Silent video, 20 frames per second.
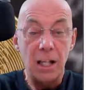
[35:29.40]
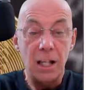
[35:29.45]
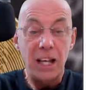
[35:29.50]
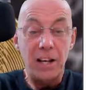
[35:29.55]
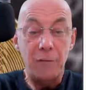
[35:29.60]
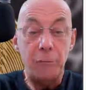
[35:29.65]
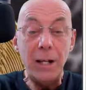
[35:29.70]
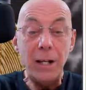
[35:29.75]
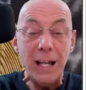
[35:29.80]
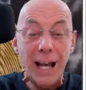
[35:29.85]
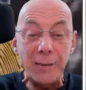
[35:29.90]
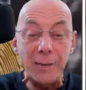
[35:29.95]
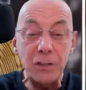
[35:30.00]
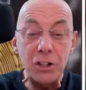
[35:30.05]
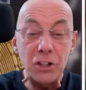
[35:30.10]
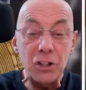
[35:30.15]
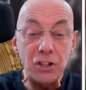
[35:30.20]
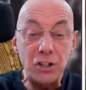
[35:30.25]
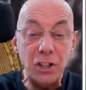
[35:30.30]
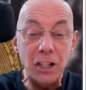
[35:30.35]
If we
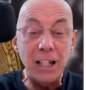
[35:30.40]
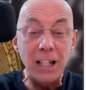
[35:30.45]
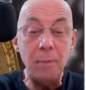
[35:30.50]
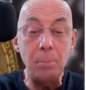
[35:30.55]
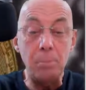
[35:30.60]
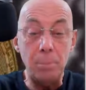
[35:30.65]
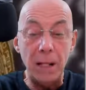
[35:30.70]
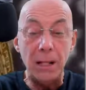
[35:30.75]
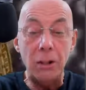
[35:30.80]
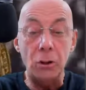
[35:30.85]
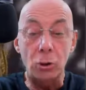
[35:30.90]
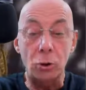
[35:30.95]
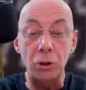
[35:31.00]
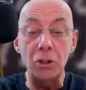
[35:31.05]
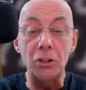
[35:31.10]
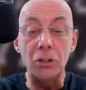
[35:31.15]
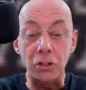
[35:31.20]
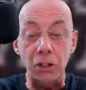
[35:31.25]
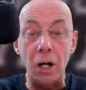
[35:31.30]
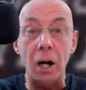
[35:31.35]
haven't seen
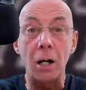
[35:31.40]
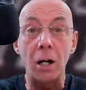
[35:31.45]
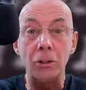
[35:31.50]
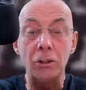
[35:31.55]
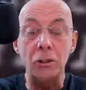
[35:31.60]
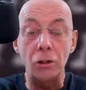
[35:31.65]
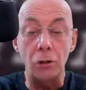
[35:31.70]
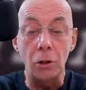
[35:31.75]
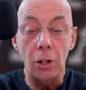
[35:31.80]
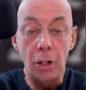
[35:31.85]
Bitcoin start